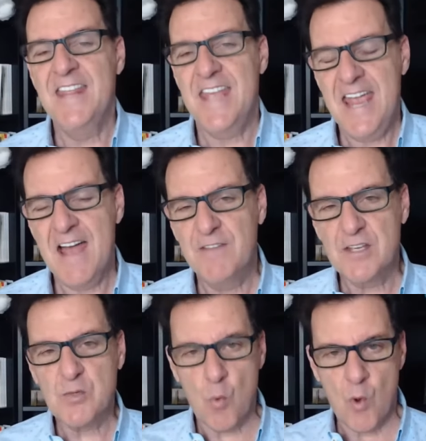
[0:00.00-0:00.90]
And they have
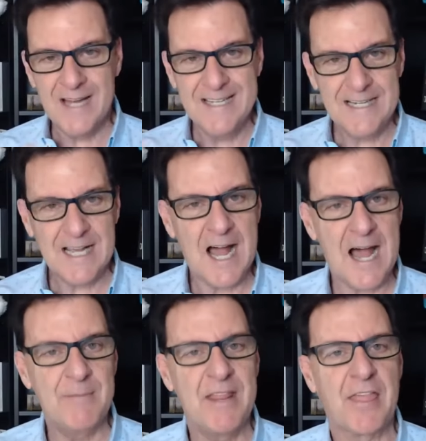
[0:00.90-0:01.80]
this one
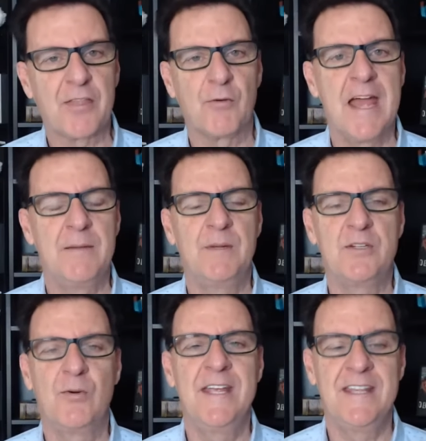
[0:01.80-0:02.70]
common thread
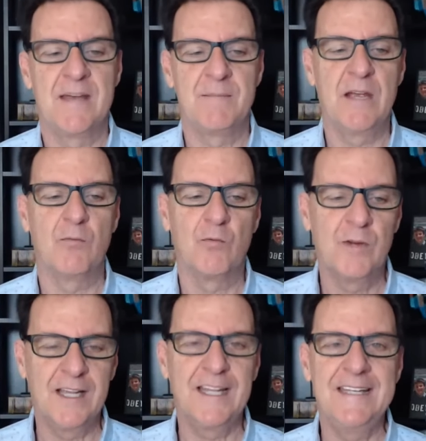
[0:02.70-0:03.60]
between them that
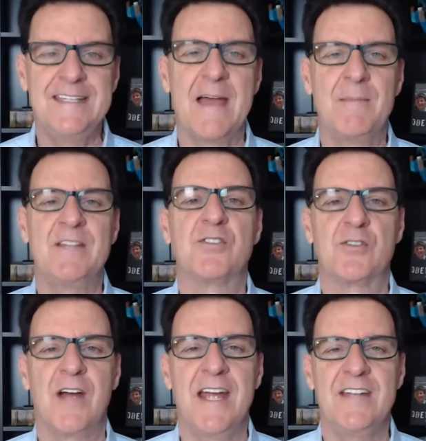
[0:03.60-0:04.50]
really
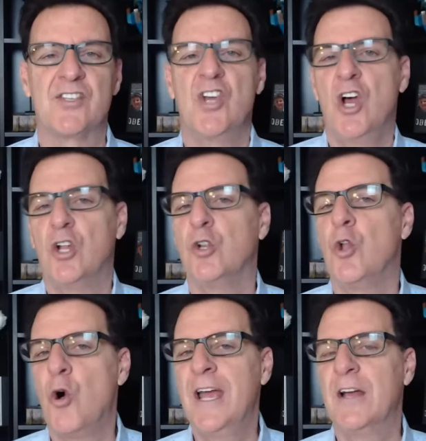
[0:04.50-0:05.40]
demonstrates
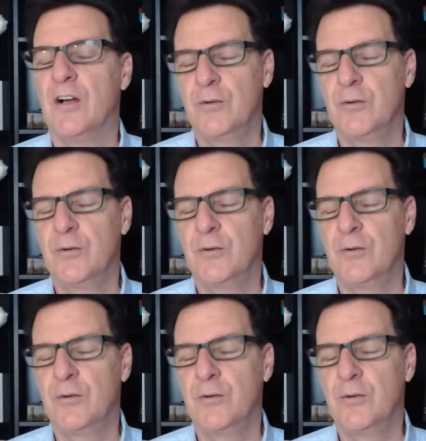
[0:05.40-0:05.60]
loyal